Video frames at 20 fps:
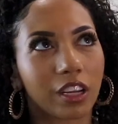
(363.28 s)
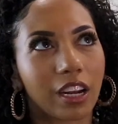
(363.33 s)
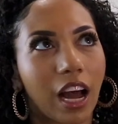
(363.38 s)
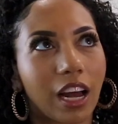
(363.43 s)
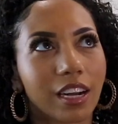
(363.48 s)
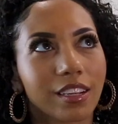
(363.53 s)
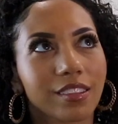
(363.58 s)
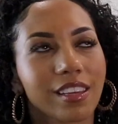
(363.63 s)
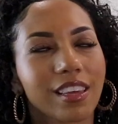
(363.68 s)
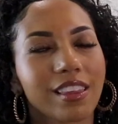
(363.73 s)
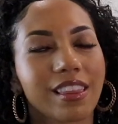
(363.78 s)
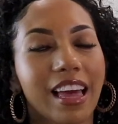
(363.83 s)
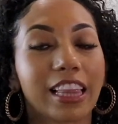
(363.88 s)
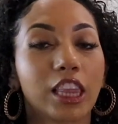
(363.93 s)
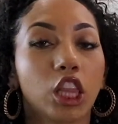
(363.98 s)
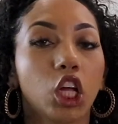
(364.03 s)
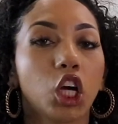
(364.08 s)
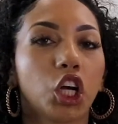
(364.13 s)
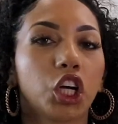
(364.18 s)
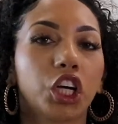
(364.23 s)
and honestly, they
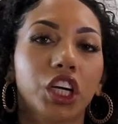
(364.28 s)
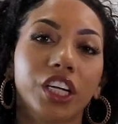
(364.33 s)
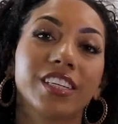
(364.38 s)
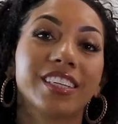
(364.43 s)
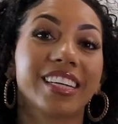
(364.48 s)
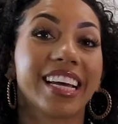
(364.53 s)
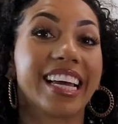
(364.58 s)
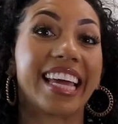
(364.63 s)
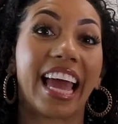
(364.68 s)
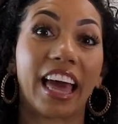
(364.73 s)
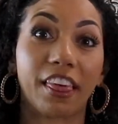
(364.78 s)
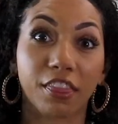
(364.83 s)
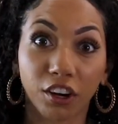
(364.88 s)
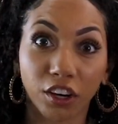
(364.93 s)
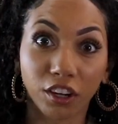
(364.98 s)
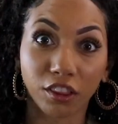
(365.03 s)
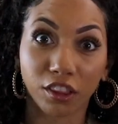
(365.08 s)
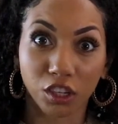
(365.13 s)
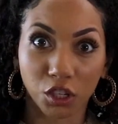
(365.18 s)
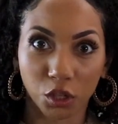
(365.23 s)
look good
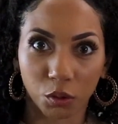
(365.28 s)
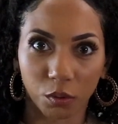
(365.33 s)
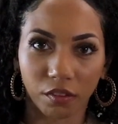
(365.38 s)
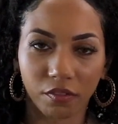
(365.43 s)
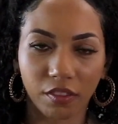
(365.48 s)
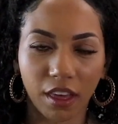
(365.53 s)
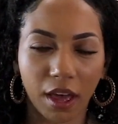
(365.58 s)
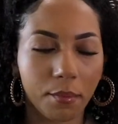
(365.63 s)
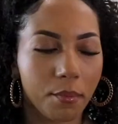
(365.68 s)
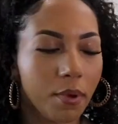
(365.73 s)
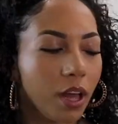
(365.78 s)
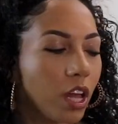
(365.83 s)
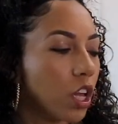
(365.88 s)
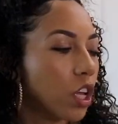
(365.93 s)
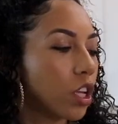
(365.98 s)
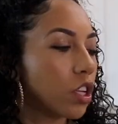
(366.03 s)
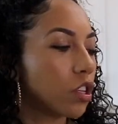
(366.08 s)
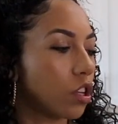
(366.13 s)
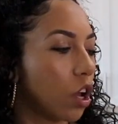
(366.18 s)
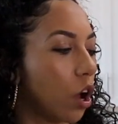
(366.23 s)
together, the two of them,
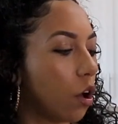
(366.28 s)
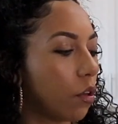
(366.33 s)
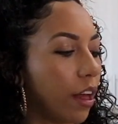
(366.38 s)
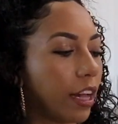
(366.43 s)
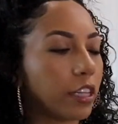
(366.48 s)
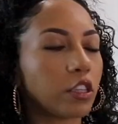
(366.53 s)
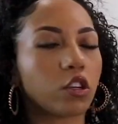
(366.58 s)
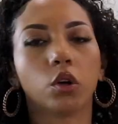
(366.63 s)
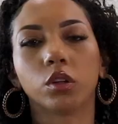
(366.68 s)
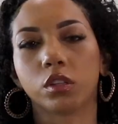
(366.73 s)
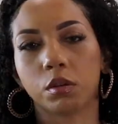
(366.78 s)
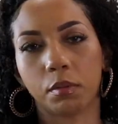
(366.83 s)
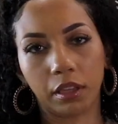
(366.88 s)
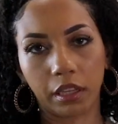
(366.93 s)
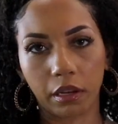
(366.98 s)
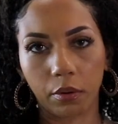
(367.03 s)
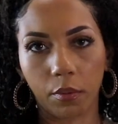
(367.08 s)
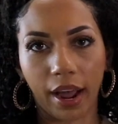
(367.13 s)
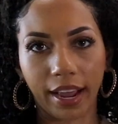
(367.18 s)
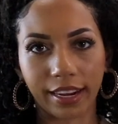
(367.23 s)
so that's
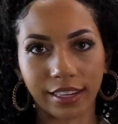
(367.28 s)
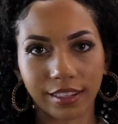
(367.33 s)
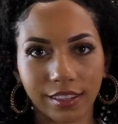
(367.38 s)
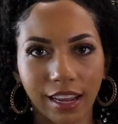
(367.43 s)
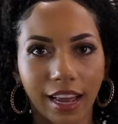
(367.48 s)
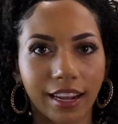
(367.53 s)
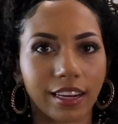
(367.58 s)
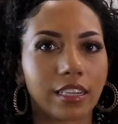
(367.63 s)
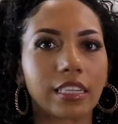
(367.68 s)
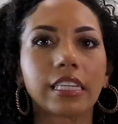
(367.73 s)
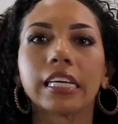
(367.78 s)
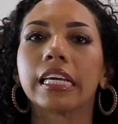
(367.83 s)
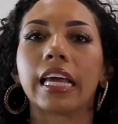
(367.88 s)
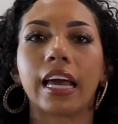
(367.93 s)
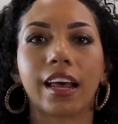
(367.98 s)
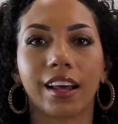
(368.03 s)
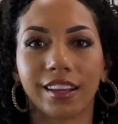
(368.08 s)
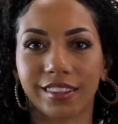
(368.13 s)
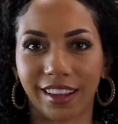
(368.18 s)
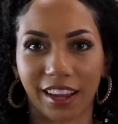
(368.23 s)
ultimately why I decided to
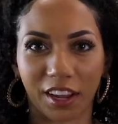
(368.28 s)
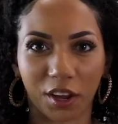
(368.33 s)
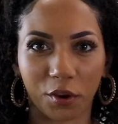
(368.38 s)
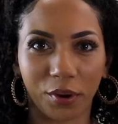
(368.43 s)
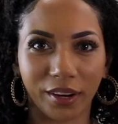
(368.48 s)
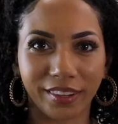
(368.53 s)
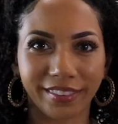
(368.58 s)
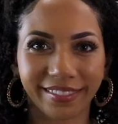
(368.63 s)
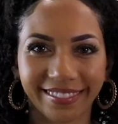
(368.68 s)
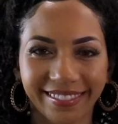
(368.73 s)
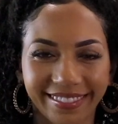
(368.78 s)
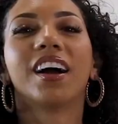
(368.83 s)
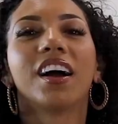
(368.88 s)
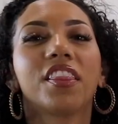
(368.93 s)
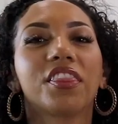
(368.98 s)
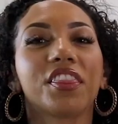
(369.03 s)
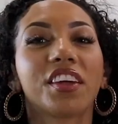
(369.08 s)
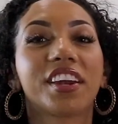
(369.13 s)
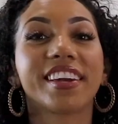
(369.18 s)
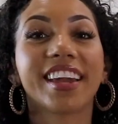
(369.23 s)
get a second one.
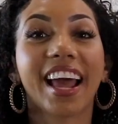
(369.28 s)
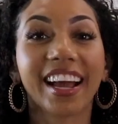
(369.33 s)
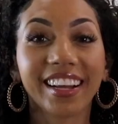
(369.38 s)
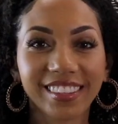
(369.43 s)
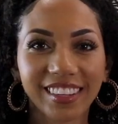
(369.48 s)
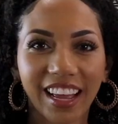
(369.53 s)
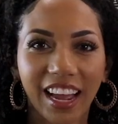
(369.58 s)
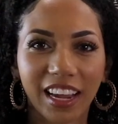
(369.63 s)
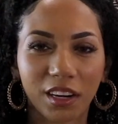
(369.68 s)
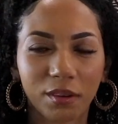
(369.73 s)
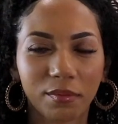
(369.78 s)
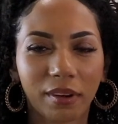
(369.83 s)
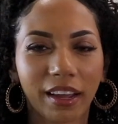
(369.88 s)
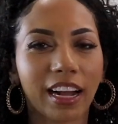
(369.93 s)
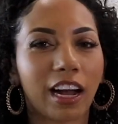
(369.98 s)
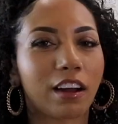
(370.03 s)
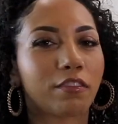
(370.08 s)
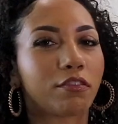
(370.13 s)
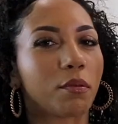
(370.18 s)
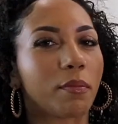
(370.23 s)
The next item I
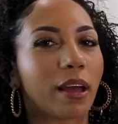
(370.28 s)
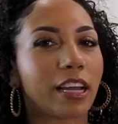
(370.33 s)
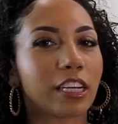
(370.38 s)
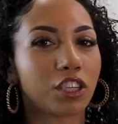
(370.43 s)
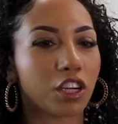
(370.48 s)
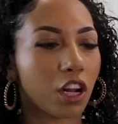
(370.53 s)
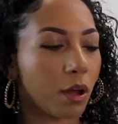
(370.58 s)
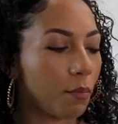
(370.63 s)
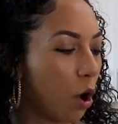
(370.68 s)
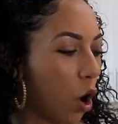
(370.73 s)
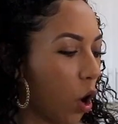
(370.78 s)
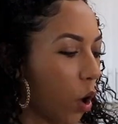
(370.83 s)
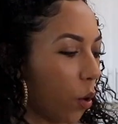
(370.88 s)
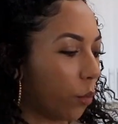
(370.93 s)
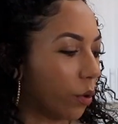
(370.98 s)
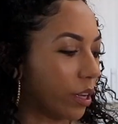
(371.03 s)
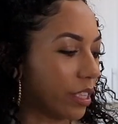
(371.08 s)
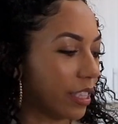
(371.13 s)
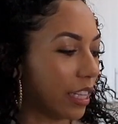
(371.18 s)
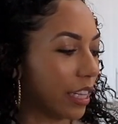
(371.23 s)
got from H&M Home
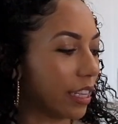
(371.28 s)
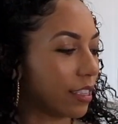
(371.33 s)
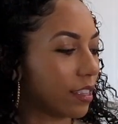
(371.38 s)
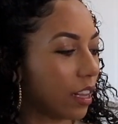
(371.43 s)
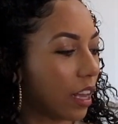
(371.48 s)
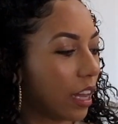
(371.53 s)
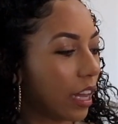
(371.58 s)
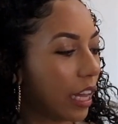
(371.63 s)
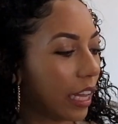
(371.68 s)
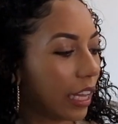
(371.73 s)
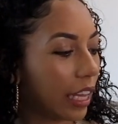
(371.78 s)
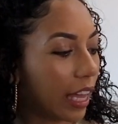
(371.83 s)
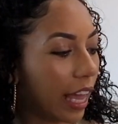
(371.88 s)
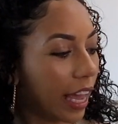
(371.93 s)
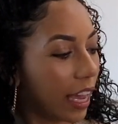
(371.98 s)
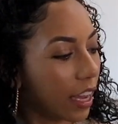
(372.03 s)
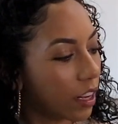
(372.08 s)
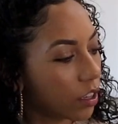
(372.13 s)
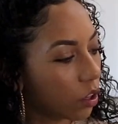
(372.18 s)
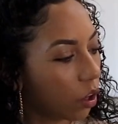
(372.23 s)
was this
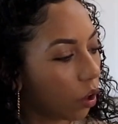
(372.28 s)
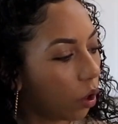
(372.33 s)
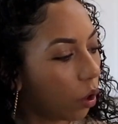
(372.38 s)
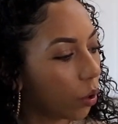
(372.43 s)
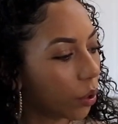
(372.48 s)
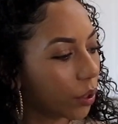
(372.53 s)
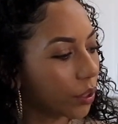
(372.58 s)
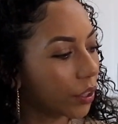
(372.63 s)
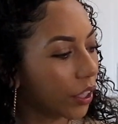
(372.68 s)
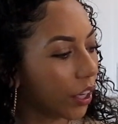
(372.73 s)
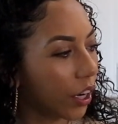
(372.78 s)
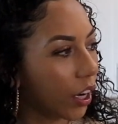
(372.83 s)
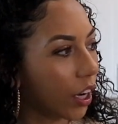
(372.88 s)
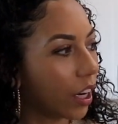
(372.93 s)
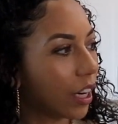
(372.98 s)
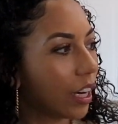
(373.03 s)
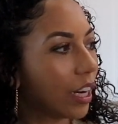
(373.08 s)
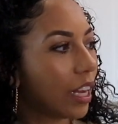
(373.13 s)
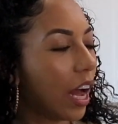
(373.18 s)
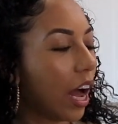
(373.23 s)
candle
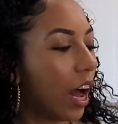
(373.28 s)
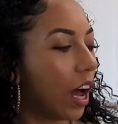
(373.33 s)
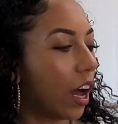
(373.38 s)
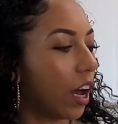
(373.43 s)
holder,